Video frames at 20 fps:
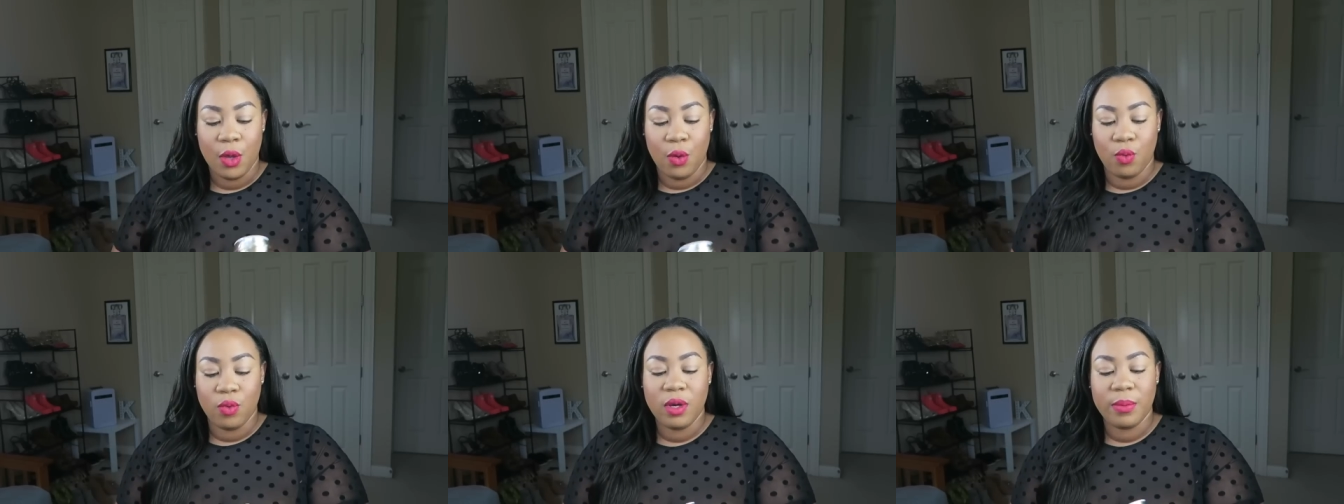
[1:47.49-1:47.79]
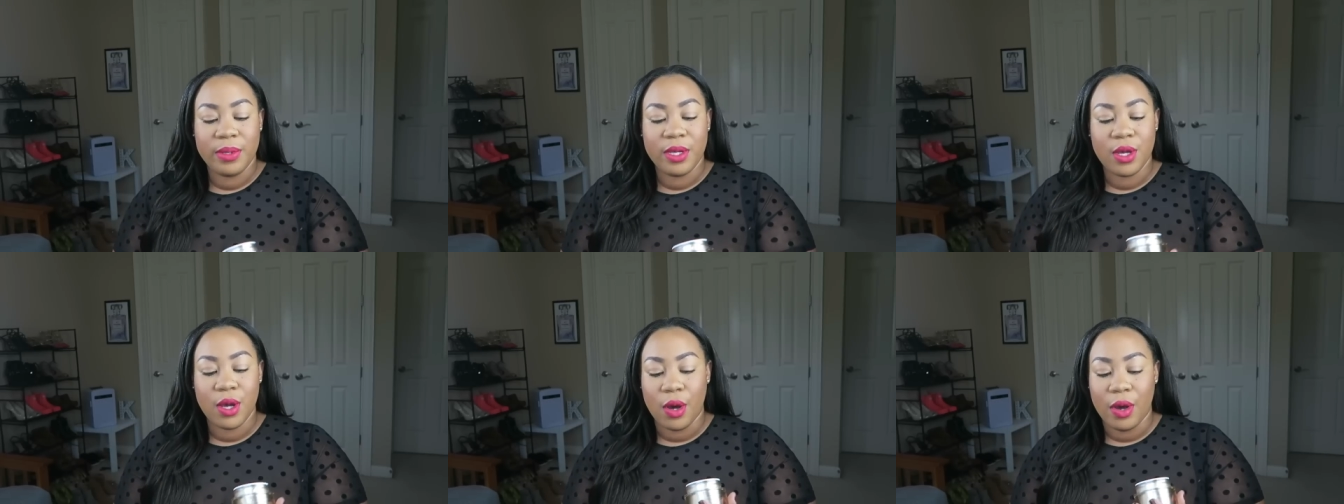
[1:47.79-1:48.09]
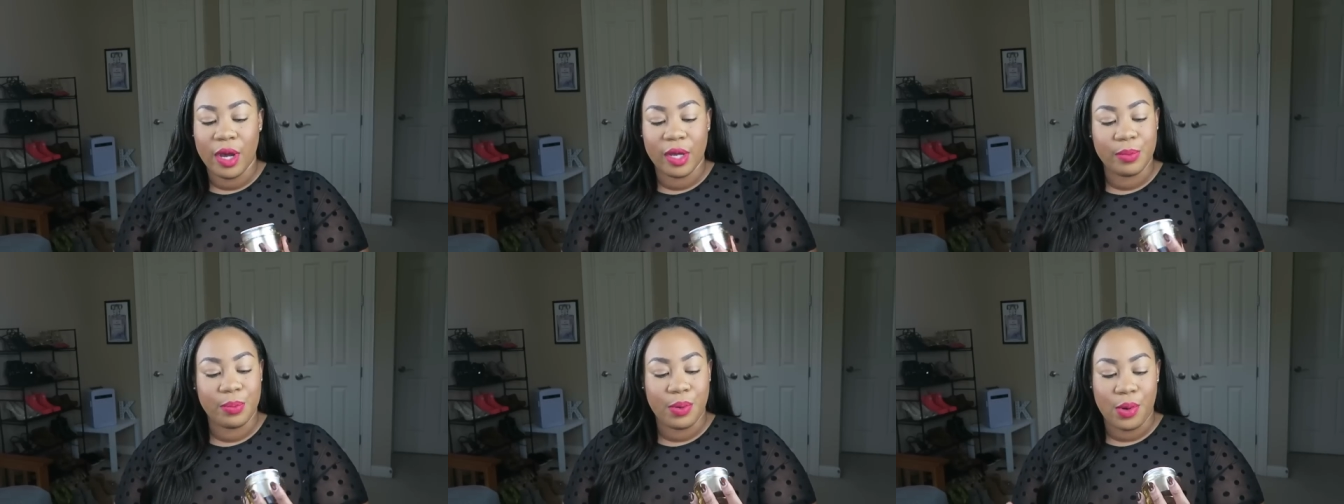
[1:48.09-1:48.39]
will be
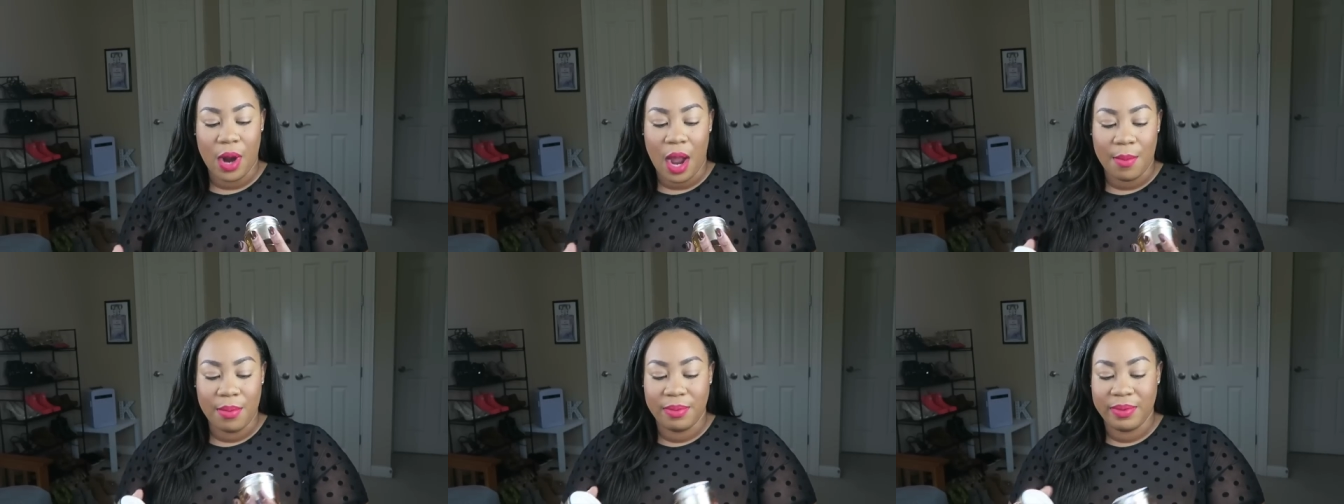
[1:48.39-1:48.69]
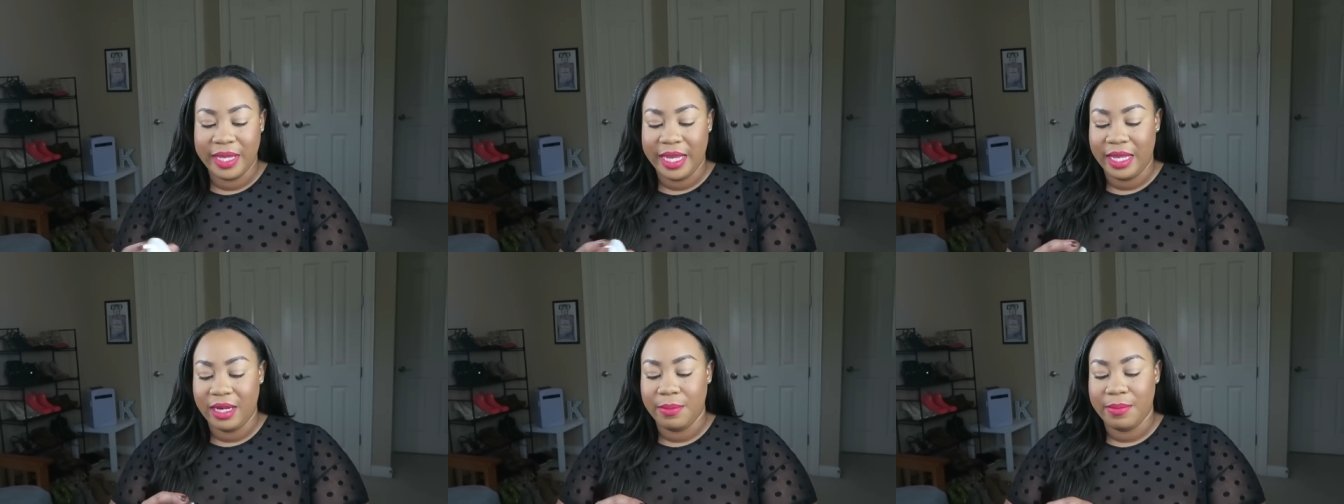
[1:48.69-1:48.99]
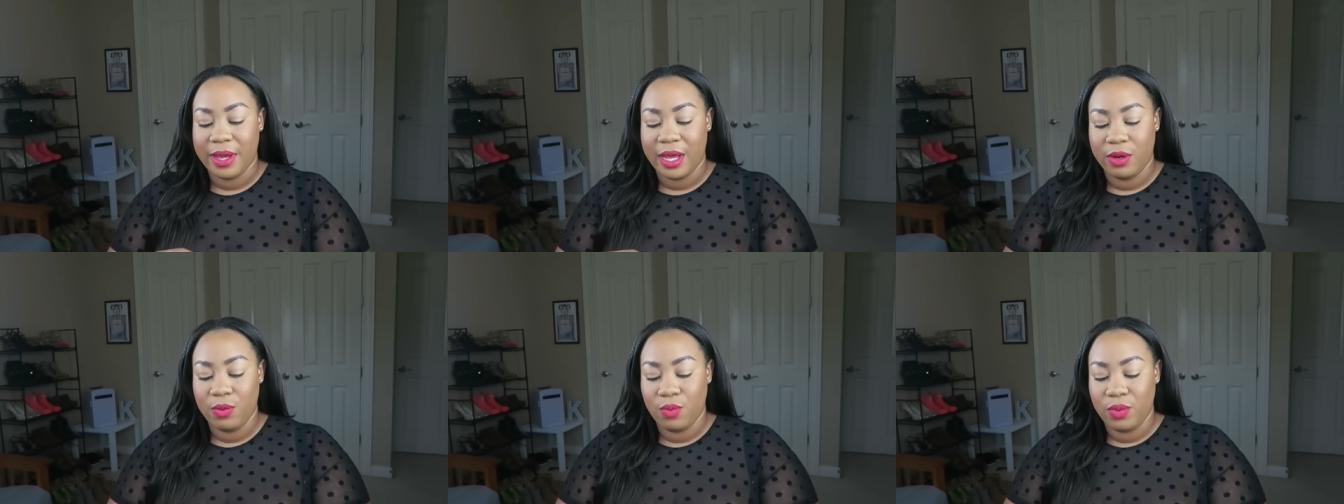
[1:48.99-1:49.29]
gone probably in
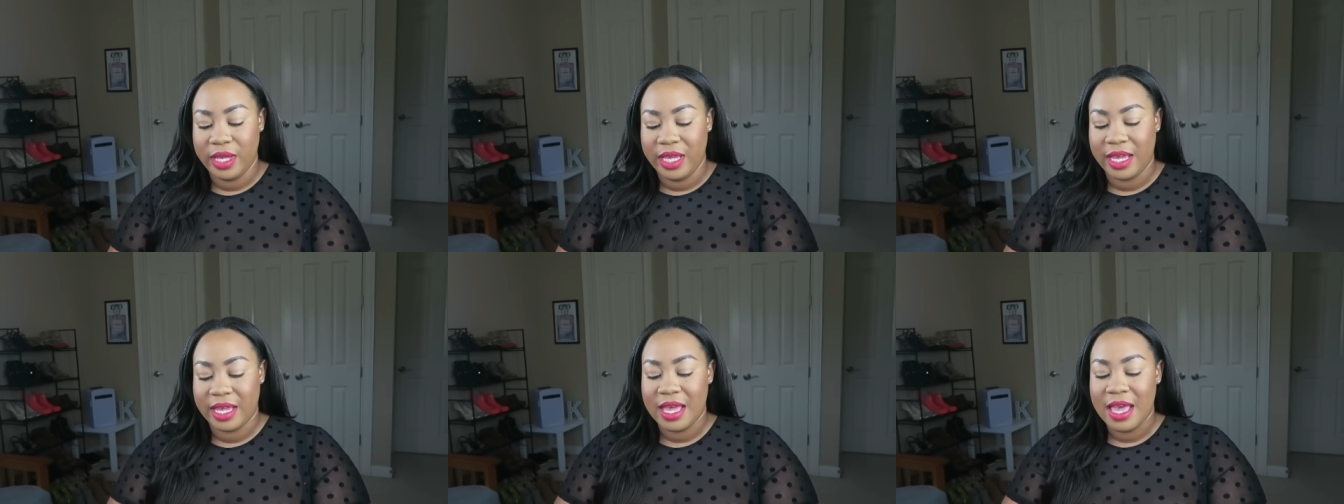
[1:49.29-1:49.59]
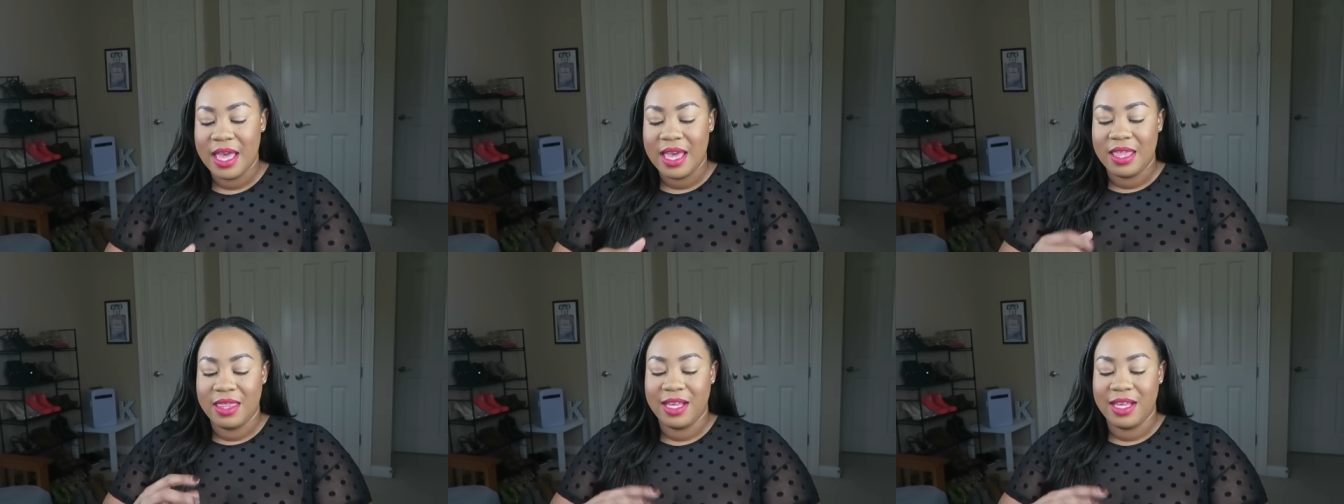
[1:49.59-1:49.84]
about a week.